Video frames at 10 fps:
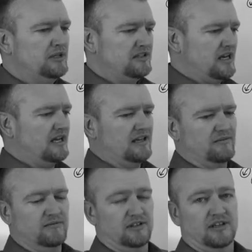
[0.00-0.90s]

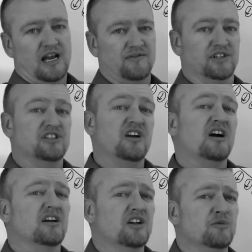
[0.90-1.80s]
taking kind of a
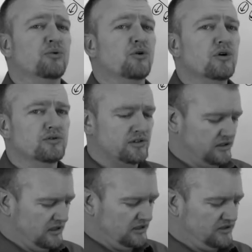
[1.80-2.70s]
shotgun approach
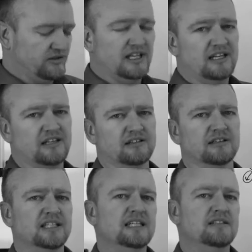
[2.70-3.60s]
to getting
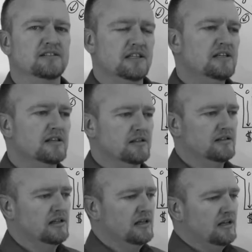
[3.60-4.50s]
leads in,